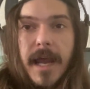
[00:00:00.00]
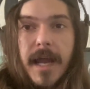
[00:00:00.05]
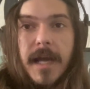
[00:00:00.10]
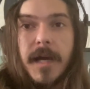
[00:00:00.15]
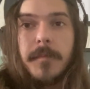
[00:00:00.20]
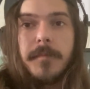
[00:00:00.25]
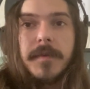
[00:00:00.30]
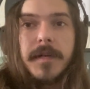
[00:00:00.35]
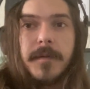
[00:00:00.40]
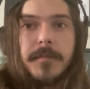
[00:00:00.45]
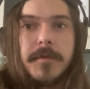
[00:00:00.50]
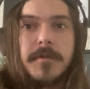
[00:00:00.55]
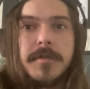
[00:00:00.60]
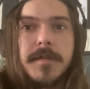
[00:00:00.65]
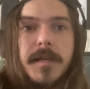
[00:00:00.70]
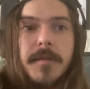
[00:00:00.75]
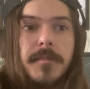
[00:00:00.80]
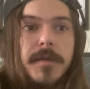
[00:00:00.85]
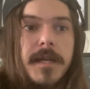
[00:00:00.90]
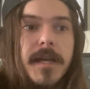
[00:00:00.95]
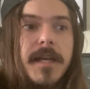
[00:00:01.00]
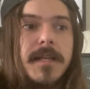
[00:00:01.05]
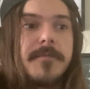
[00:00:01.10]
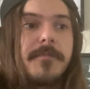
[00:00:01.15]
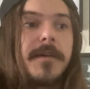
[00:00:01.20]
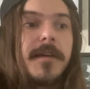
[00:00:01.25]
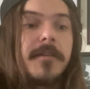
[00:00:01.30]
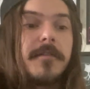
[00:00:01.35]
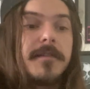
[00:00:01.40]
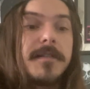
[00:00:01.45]
amp and I'm using a PA
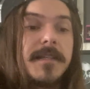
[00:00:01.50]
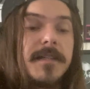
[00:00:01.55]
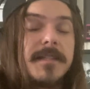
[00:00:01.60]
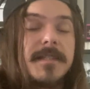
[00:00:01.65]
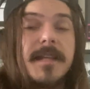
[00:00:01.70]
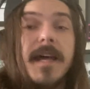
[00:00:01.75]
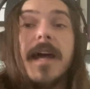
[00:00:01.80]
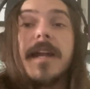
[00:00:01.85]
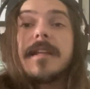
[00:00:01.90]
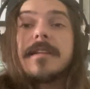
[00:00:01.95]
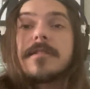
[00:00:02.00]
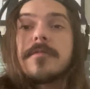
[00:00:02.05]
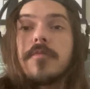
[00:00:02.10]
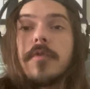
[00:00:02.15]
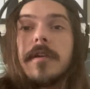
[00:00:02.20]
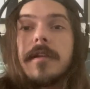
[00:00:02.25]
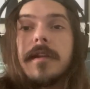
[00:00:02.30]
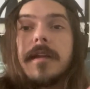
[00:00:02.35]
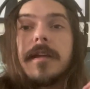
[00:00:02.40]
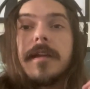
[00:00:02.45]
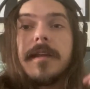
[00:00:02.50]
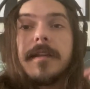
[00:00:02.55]
speaker is because that is what